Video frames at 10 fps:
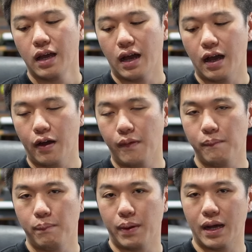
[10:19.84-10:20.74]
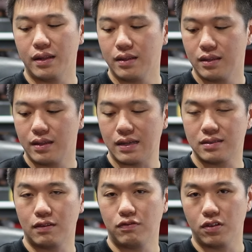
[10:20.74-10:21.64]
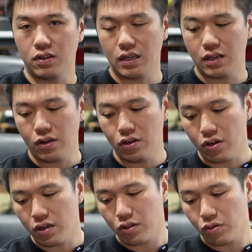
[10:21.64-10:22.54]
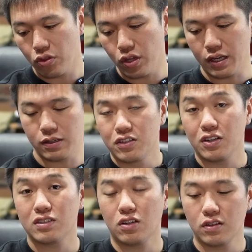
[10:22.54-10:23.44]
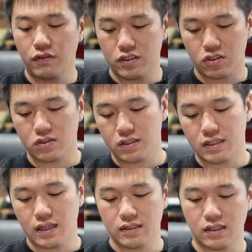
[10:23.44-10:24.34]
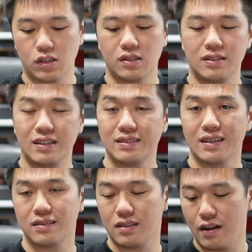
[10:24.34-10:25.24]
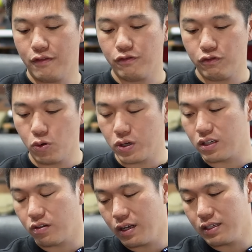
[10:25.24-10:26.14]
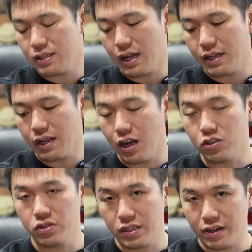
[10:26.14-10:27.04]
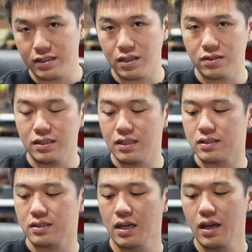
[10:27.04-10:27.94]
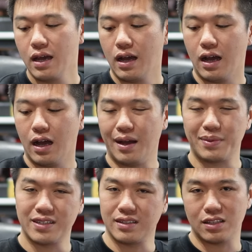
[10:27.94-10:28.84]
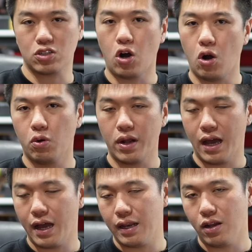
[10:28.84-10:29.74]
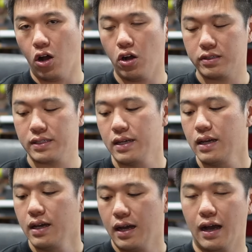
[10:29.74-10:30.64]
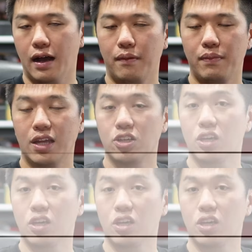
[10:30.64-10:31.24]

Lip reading: but that's definitely not a good thing. Just on the viscosity testing, you can see they're tested at 40 degrees and 100 degrees Celsius. I'm guessing that's cold and hot. And